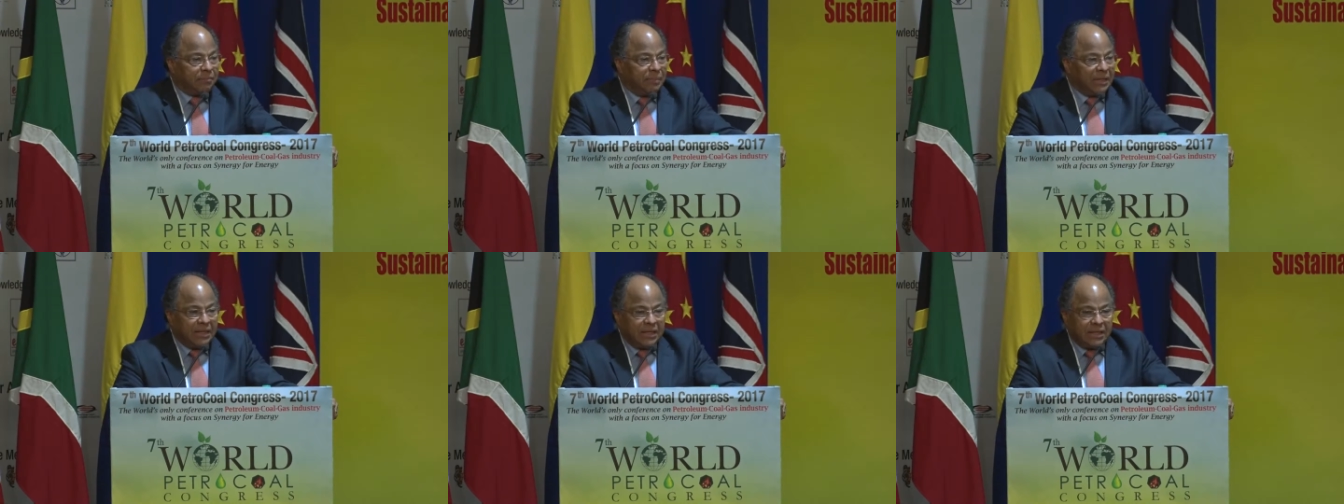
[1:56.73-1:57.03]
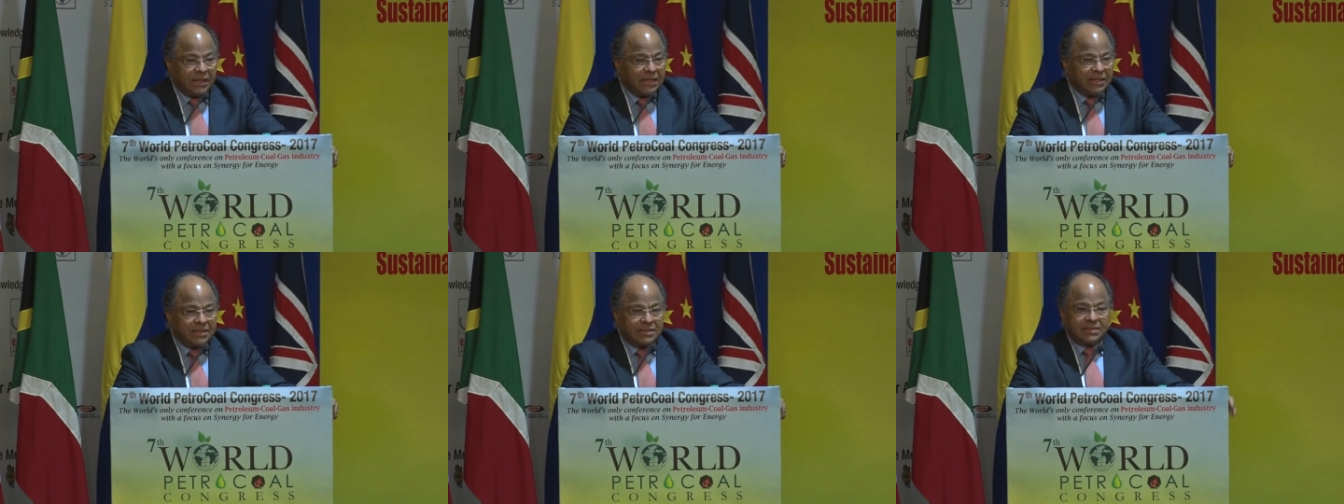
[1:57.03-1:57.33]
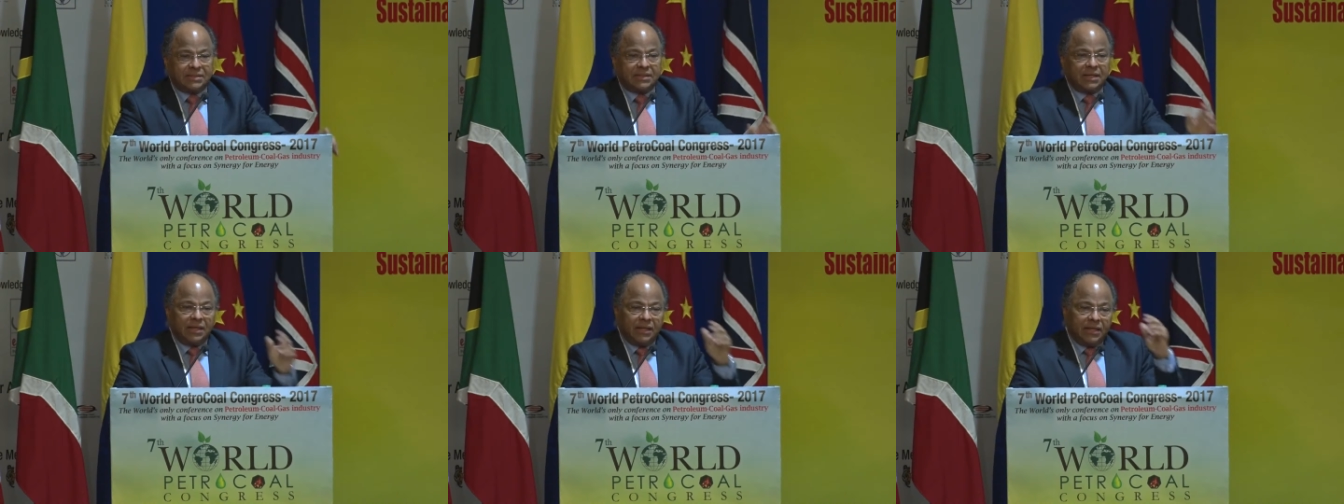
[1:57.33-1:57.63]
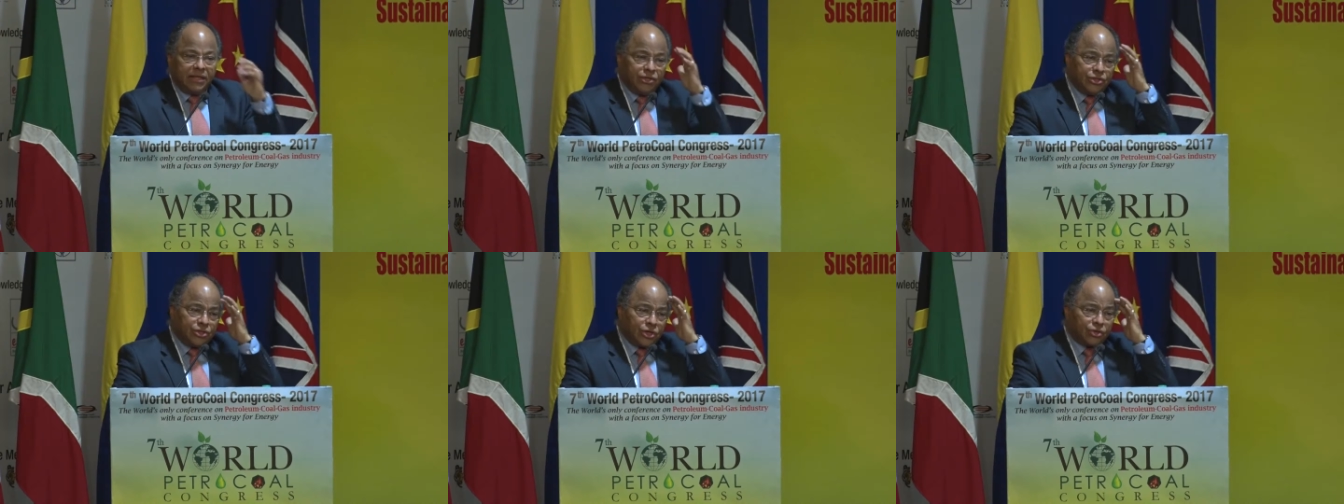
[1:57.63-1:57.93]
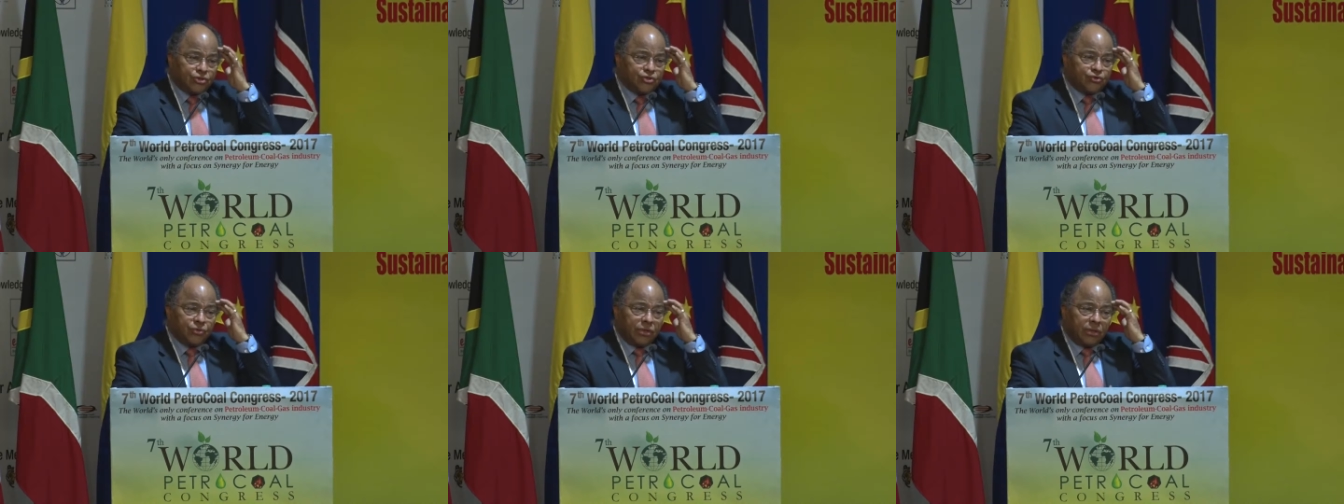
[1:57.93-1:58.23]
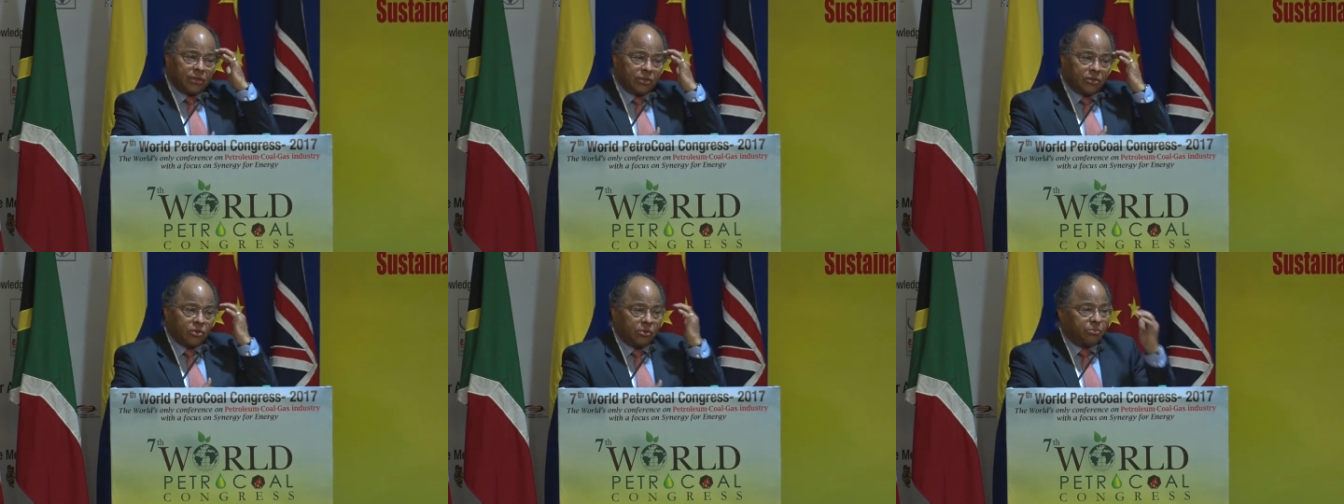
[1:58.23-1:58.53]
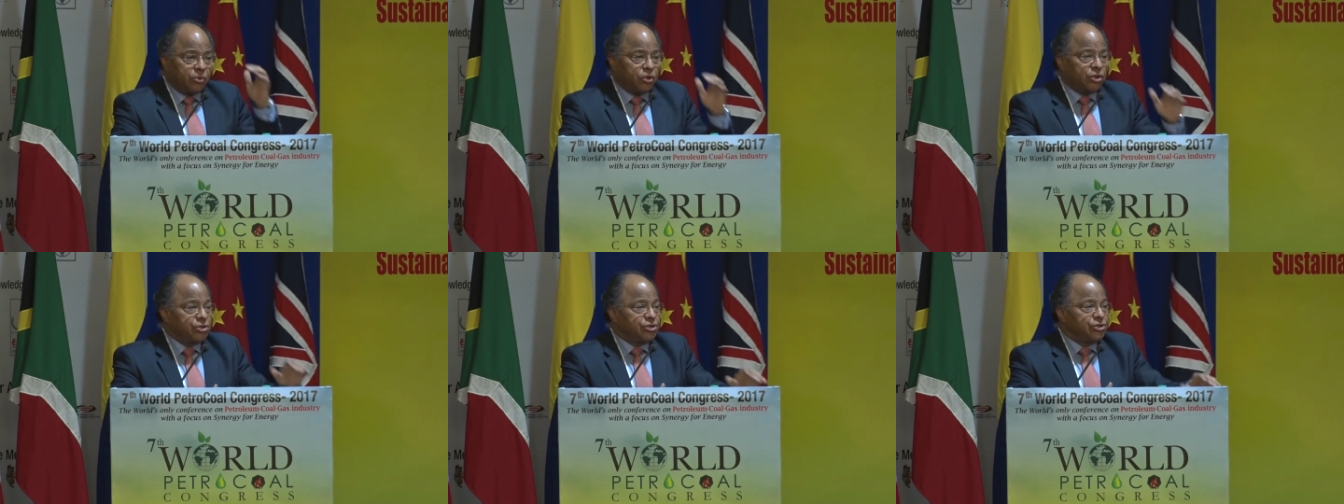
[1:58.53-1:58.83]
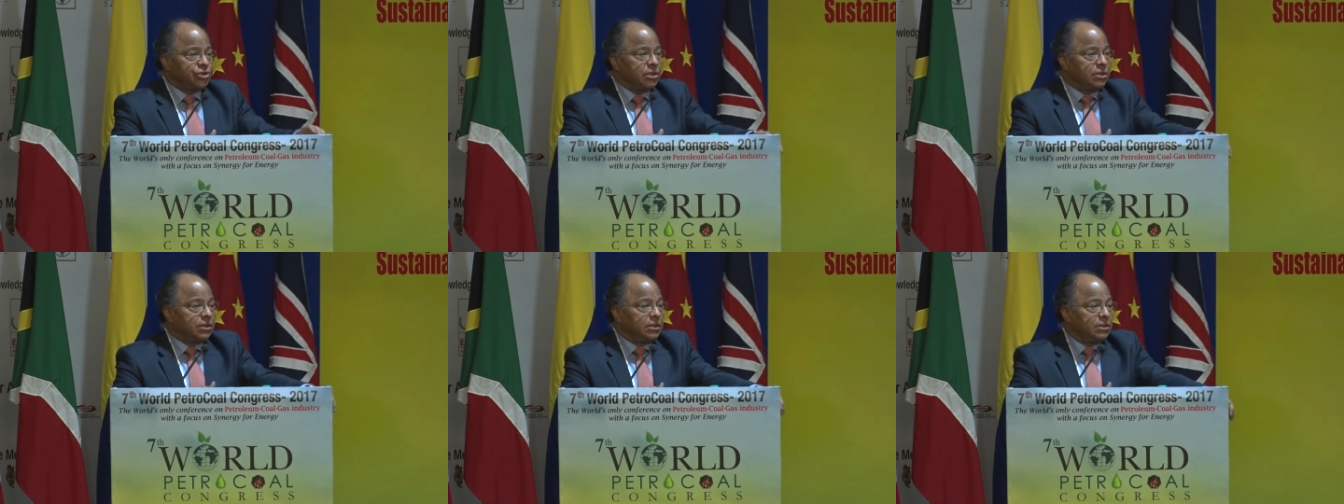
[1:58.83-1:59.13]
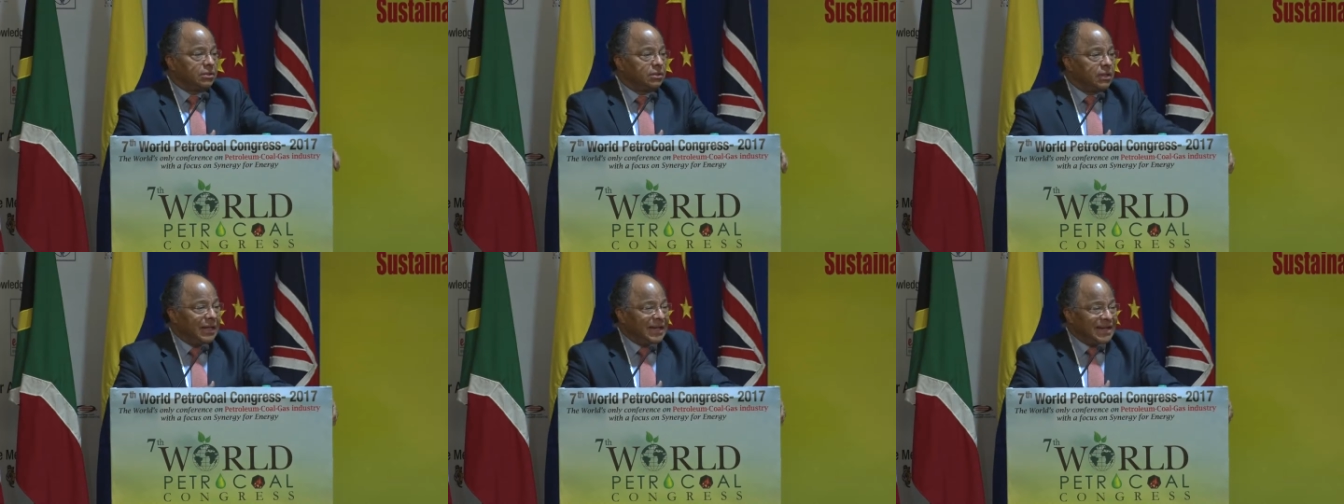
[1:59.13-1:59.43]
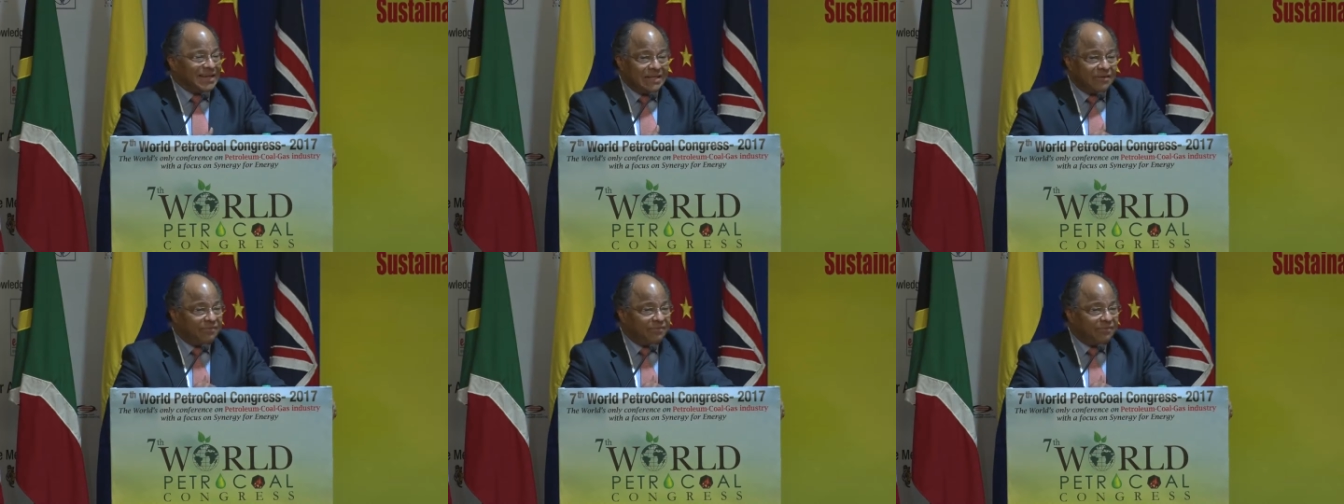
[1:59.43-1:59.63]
be it industrial, commercial,